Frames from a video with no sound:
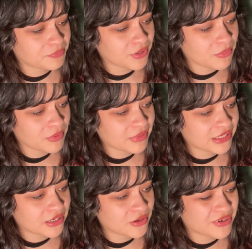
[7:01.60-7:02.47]

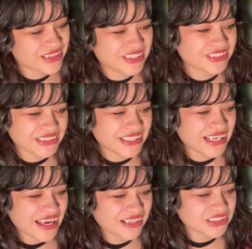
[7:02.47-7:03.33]
probably go with
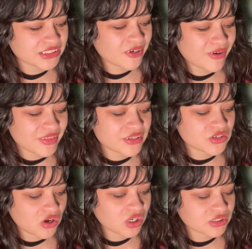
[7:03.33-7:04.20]
I'll just go with a
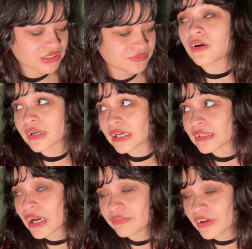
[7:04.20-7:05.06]
dog.
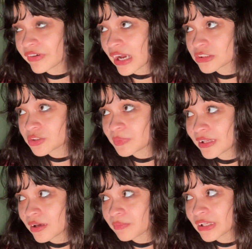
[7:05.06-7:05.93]
Oda, I've never had too
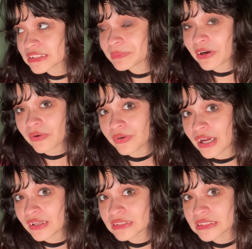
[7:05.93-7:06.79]
many complaints about
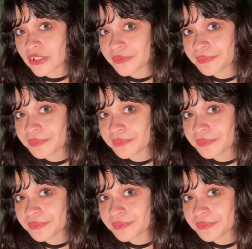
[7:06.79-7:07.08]
Oda also,